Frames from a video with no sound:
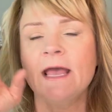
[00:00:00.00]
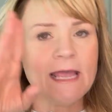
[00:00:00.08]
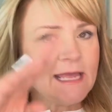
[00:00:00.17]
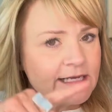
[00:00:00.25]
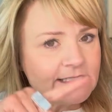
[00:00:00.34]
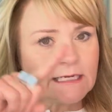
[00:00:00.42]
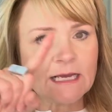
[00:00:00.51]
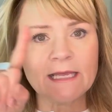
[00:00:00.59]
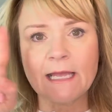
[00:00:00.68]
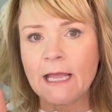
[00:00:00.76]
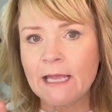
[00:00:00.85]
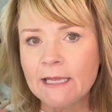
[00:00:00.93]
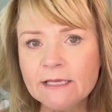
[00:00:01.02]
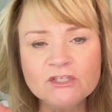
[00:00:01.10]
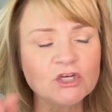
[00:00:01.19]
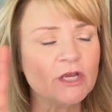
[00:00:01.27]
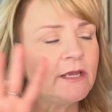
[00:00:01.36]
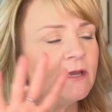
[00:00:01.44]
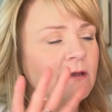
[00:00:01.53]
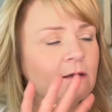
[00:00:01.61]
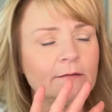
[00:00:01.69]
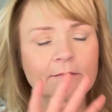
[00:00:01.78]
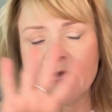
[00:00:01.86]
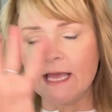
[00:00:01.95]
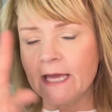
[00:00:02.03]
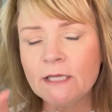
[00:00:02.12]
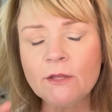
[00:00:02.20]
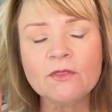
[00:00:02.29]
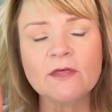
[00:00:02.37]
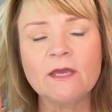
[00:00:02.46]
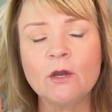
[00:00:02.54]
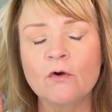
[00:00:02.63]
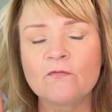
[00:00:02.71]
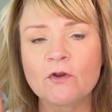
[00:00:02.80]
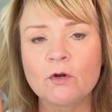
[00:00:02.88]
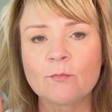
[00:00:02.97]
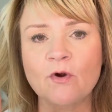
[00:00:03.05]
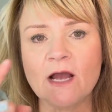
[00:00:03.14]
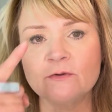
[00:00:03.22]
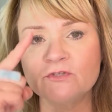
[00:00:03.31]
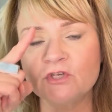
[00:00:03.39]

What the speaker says: anti-aging anything over your brows.